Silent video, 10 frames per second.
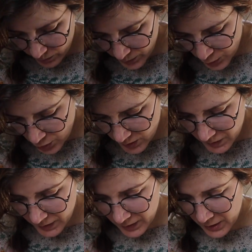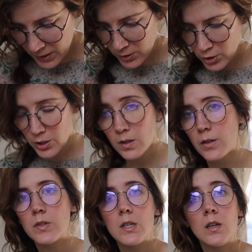but she's Canadian. She
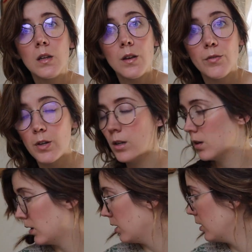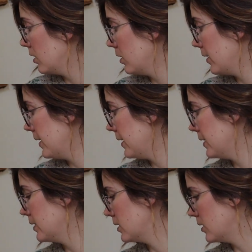lives in Nunavut.
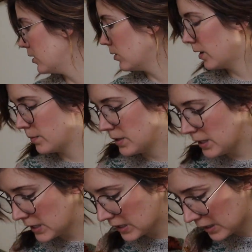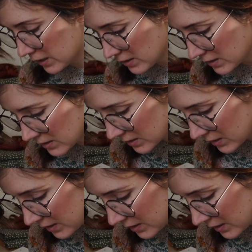So I'm knitting that,